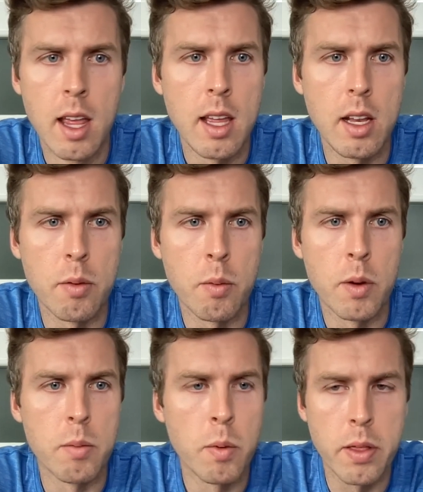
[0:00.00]

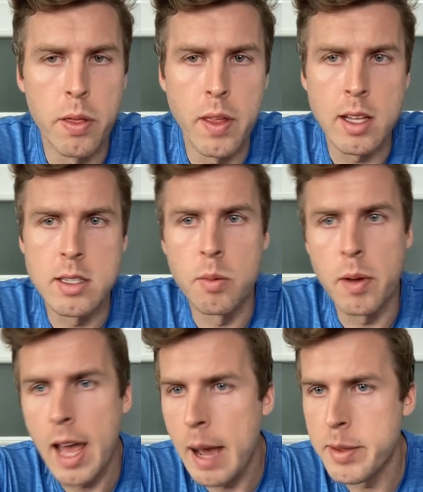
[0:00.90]

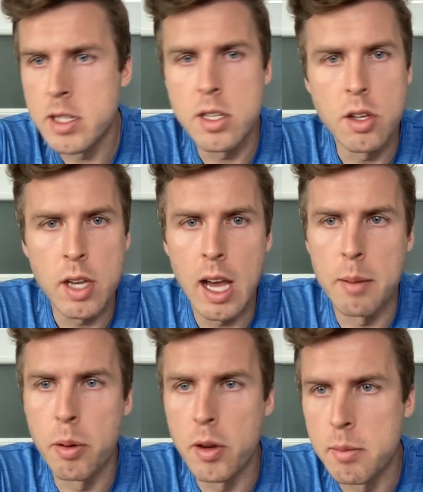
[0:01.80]
what habits do you got to
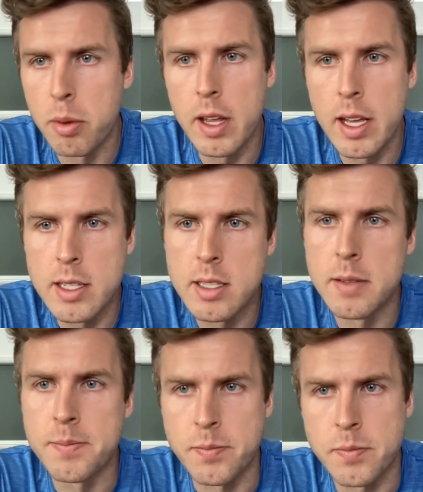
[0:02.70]
put in place?
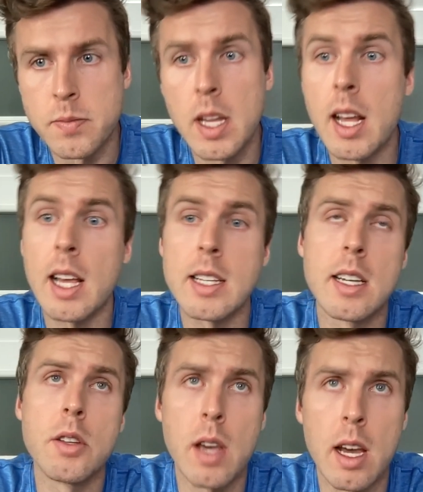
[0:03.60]
And I guess I
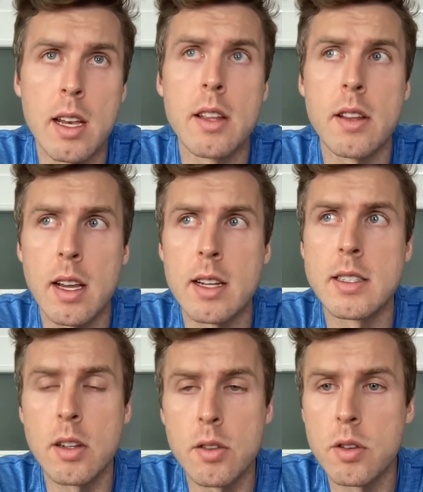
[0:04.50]
do kind of
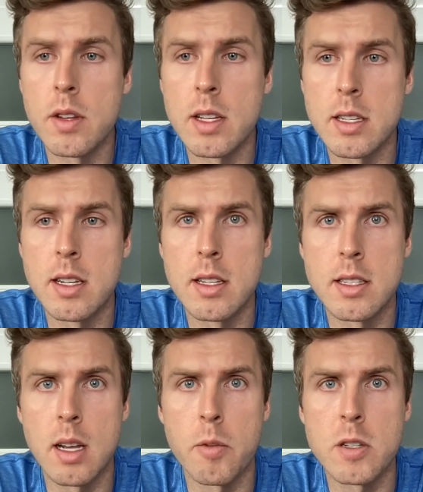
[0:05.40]
still do this in
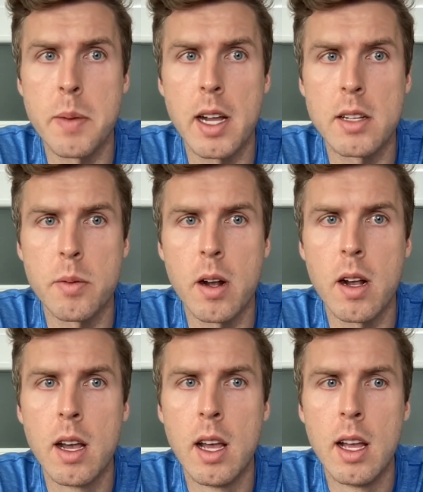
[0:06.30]
some respect,
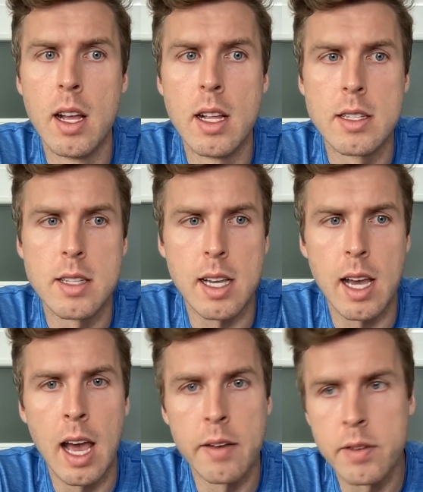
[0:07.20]
where it's like I
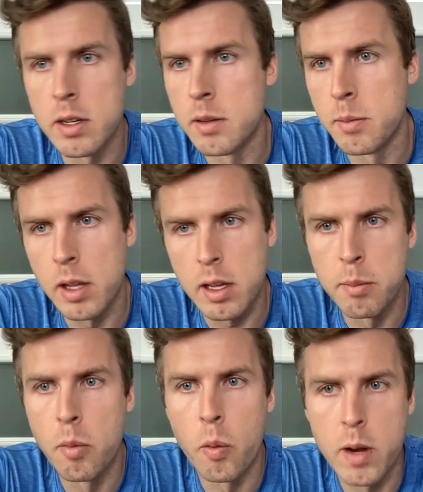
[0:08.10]
have a
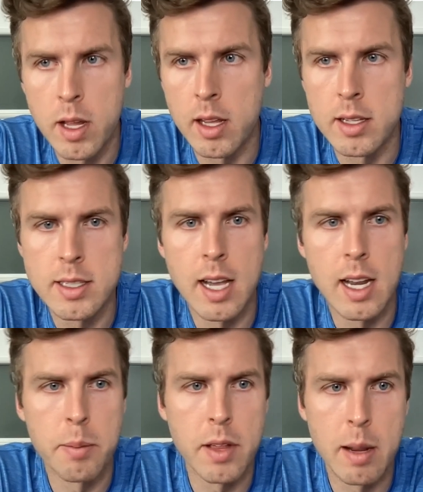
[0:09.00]
morning
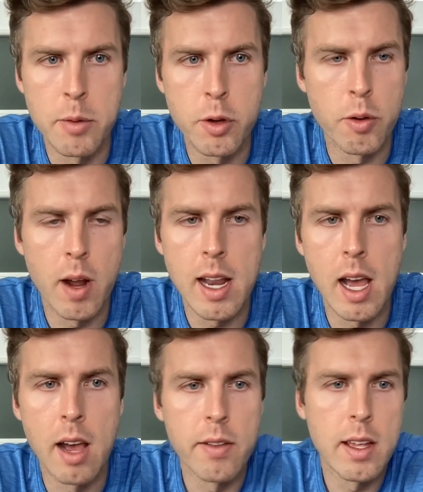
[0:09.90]
setup that I'm doing right
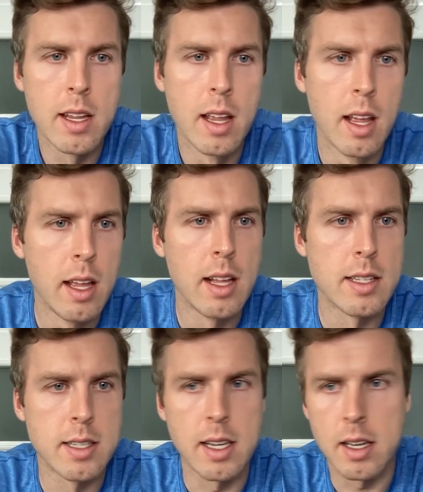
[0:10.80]
now that
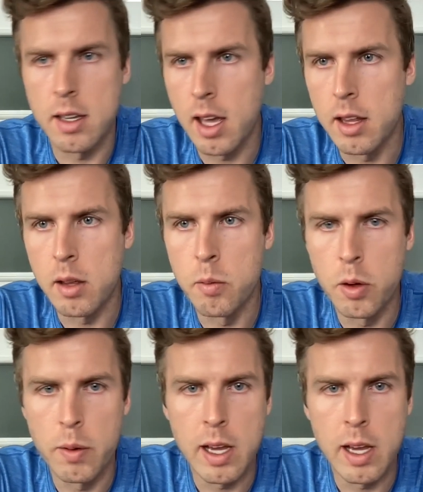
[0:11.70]
it's like, okay, like what